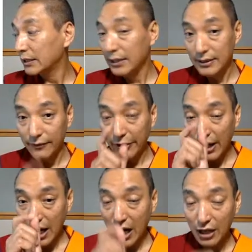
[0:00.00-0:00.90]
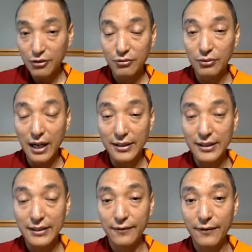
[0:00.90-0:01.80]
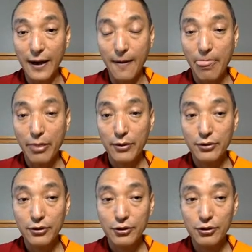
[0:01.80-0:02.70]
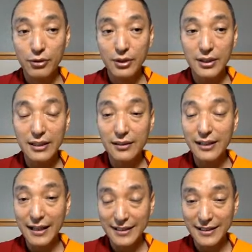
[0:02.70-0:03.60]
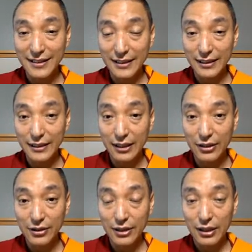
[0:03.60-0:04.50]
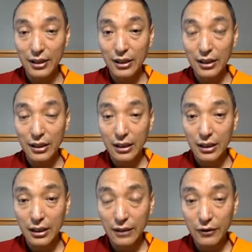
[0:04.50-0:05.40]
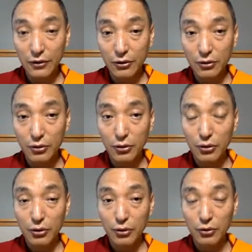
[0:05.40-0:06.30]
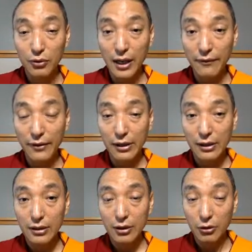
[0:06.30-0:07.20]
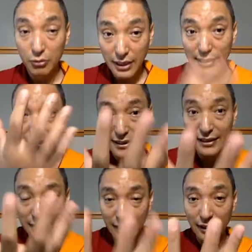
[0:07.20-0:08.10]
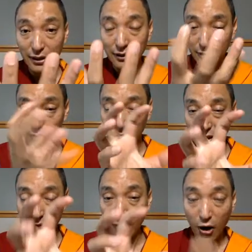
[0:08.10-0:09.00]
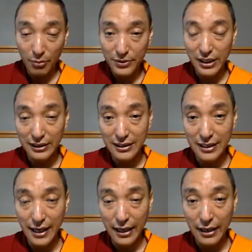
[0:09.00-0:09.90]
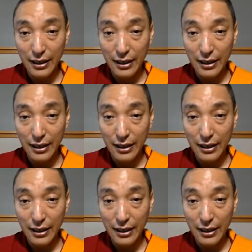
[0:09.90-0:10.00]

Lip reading: It's very hard to identify. So subtle laxity is, even though you can see the whatever object there,